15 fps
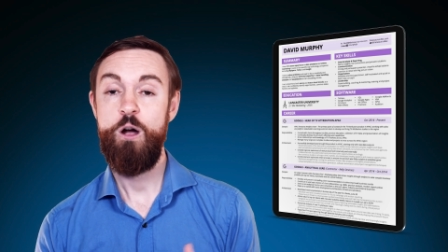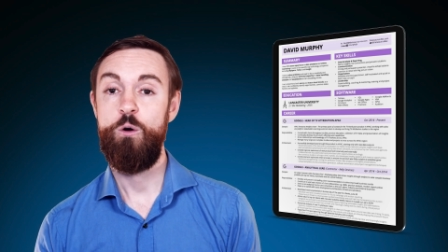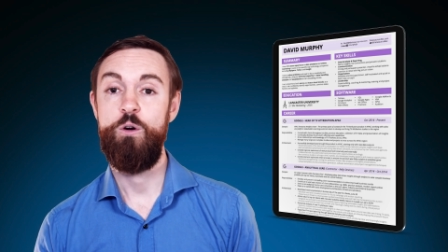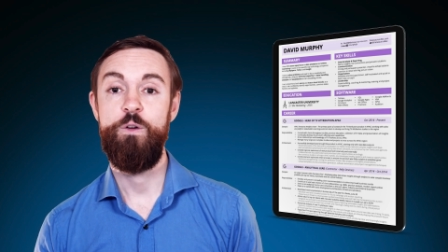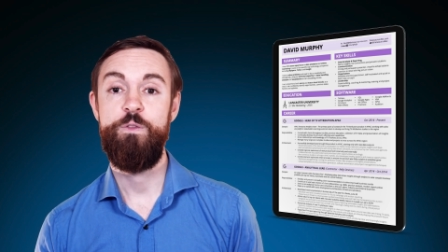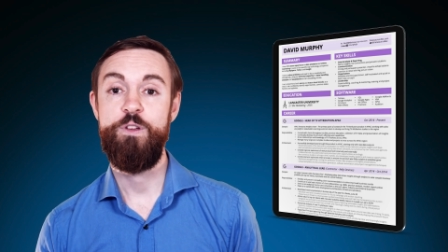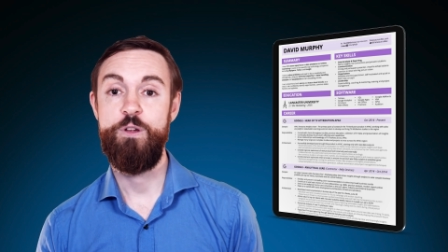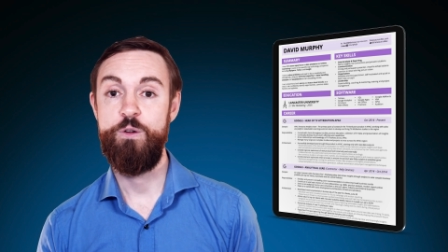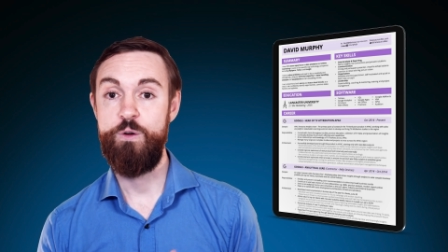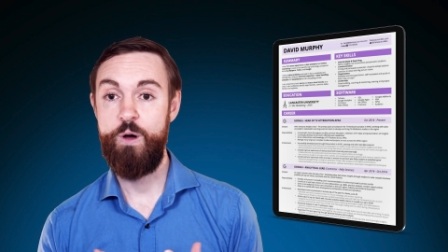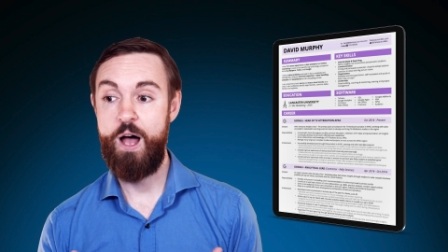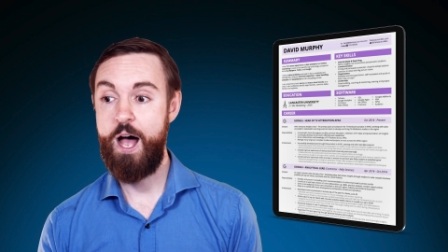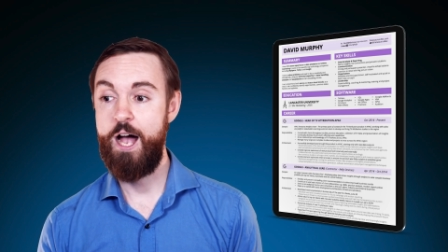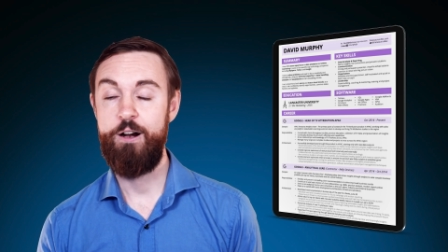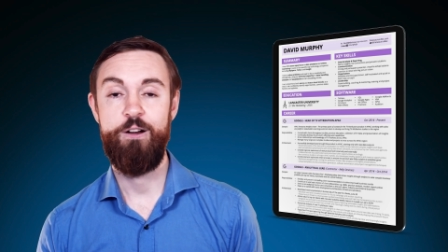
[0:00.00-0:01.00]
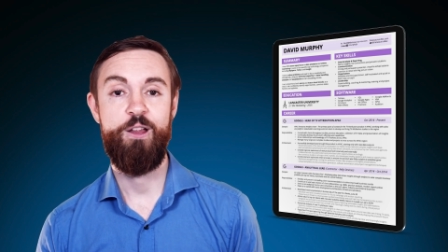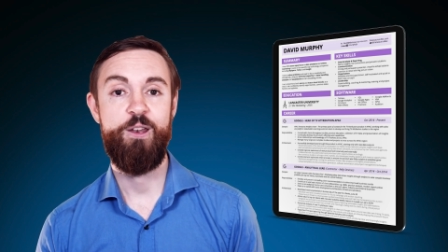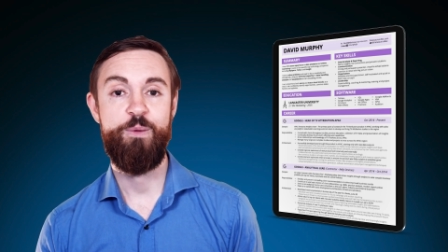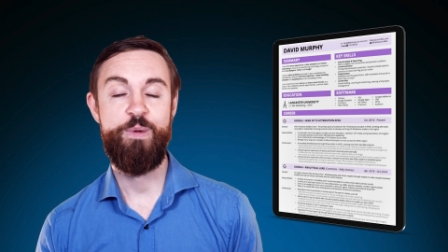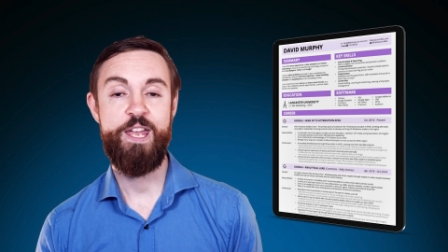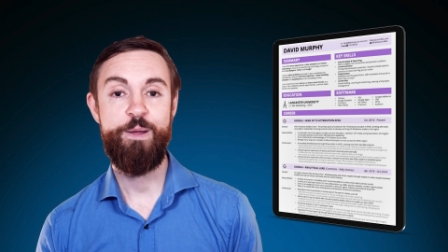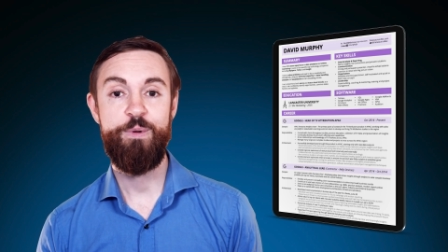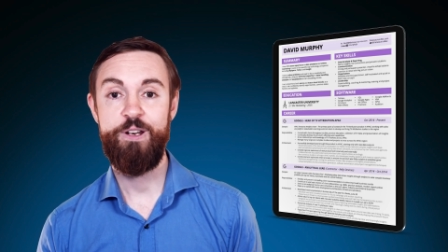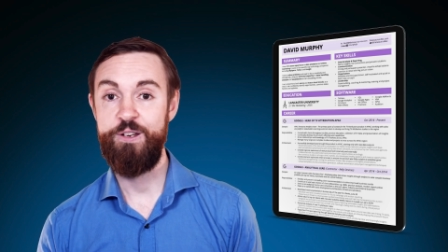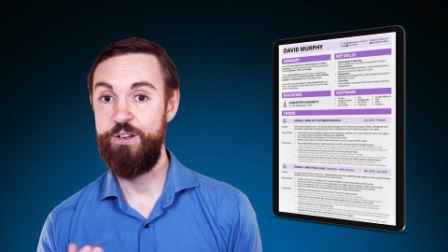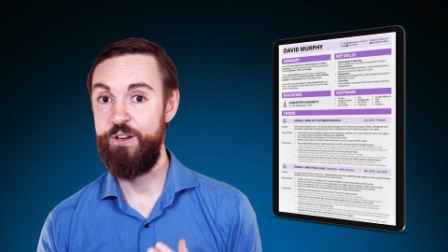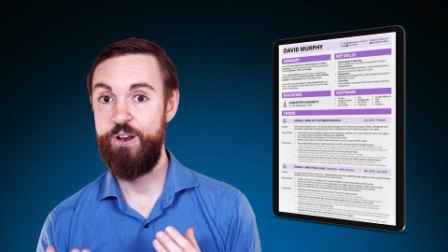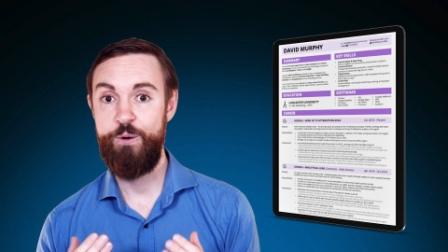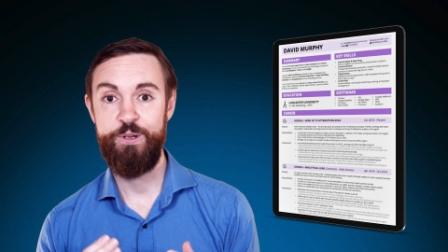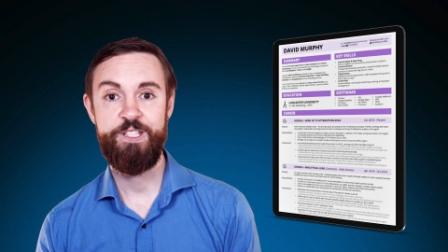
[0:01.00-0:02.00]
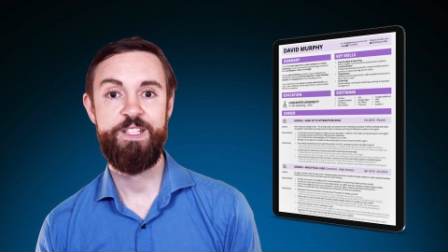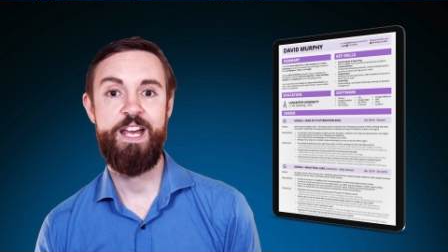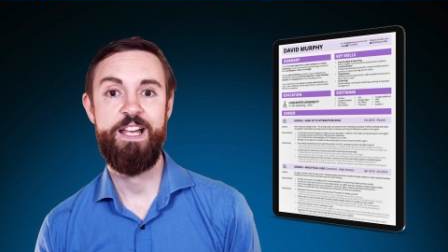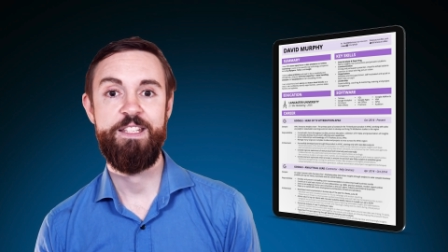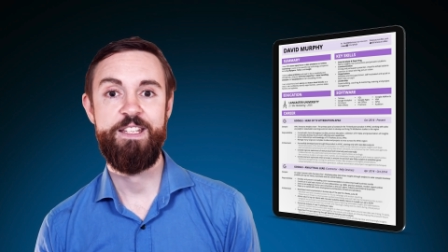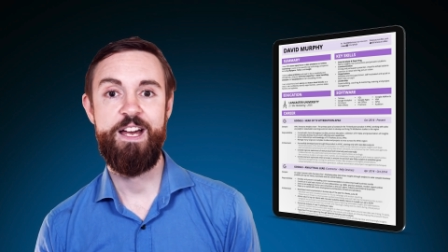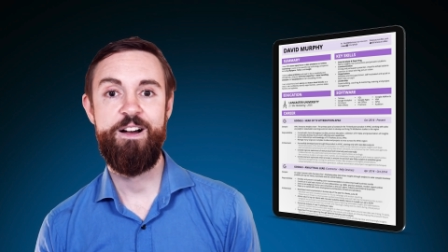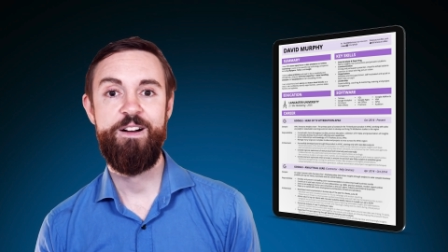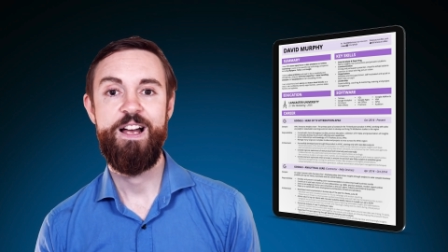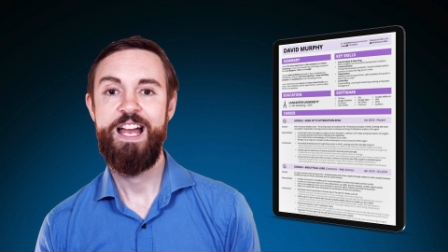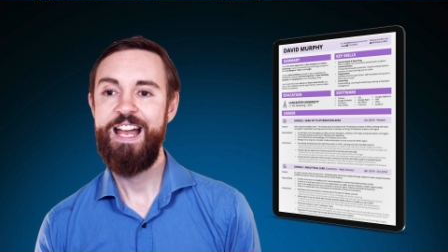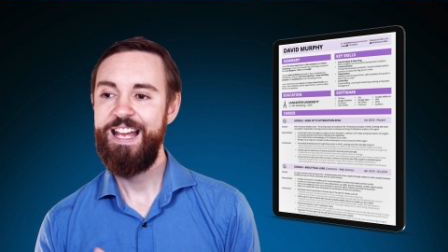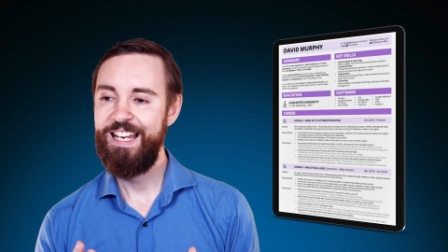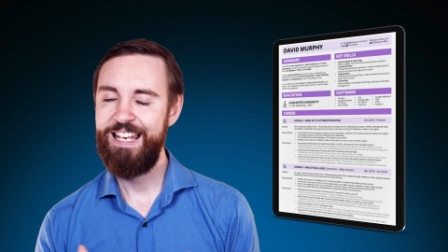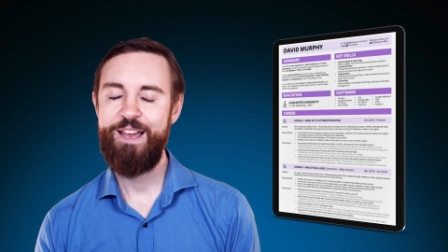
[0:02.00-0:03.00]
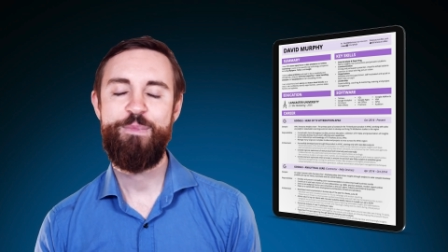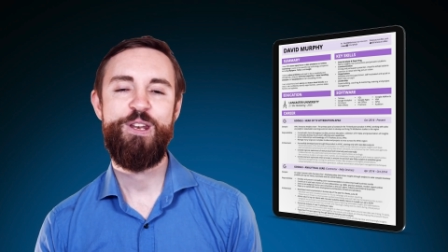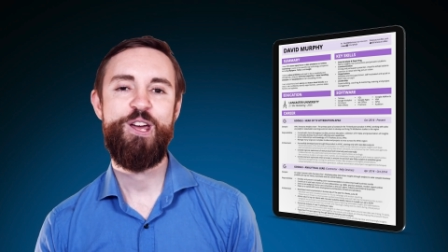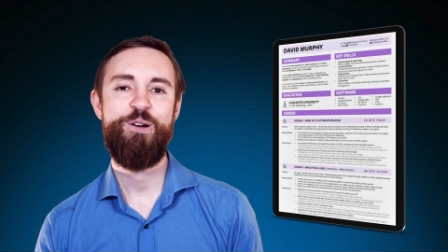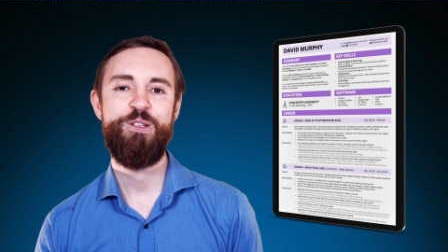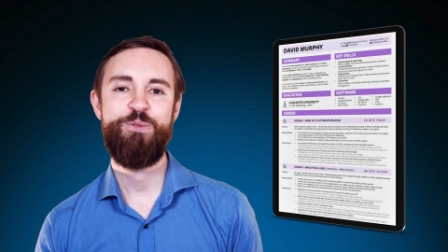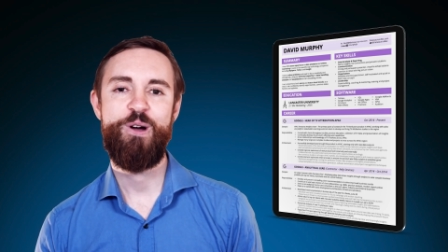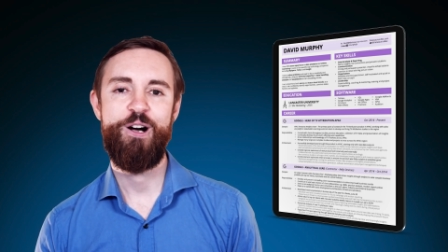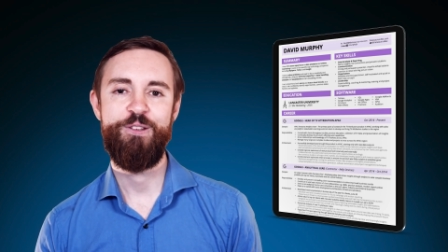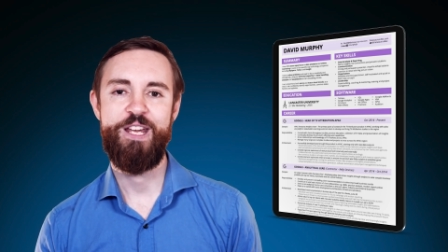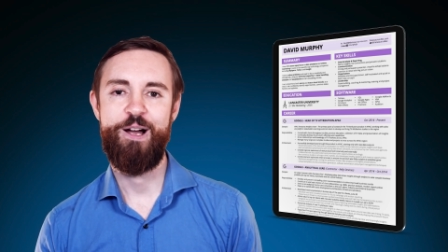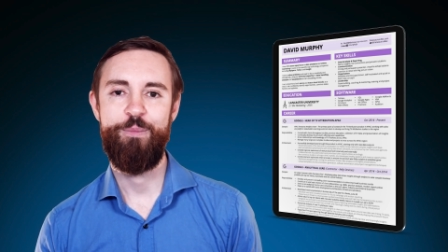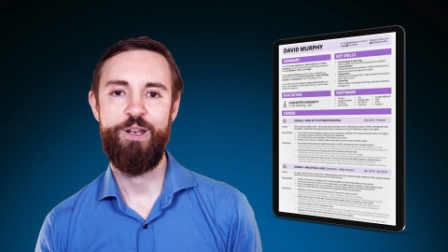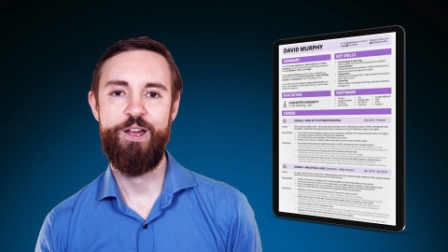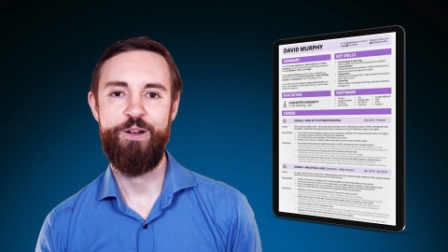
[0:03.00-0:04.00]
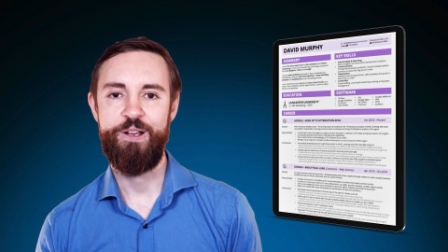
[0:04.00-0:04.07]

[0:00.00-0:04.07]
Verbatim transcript: or if you hire a lot of people and you know what stands out, let me know as well down below.